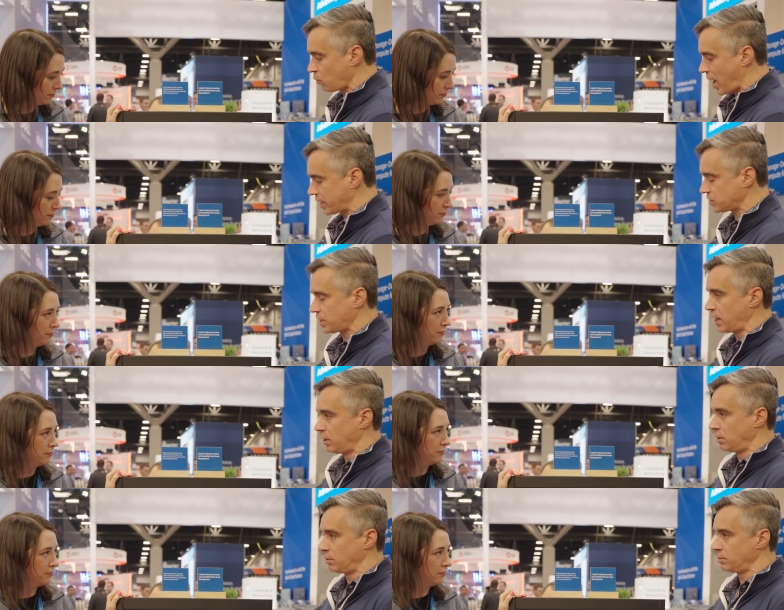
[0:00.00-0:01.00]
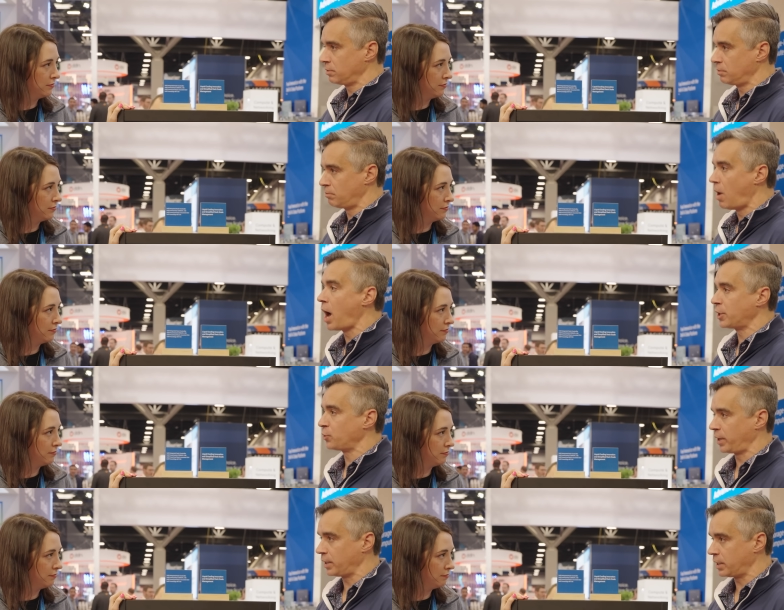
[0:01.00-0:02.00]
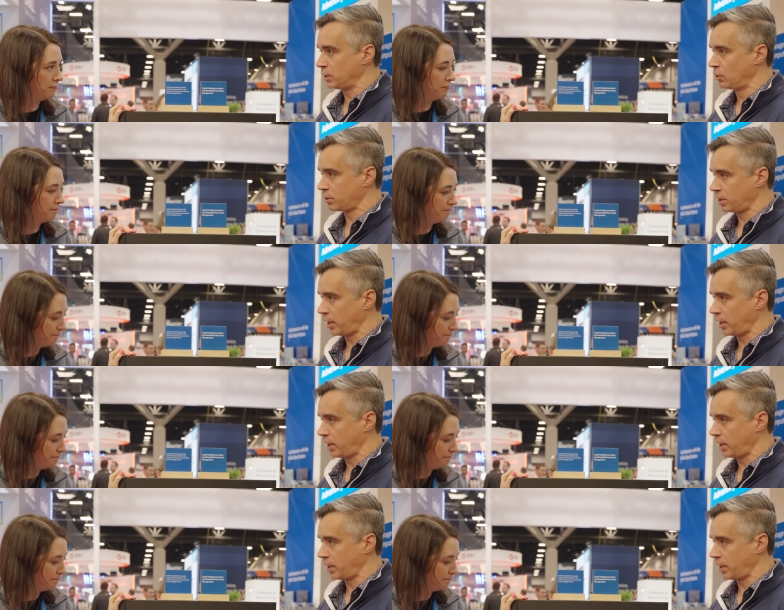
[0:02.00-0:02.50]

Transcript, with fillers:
Speaker 1: rack scale monitoring can look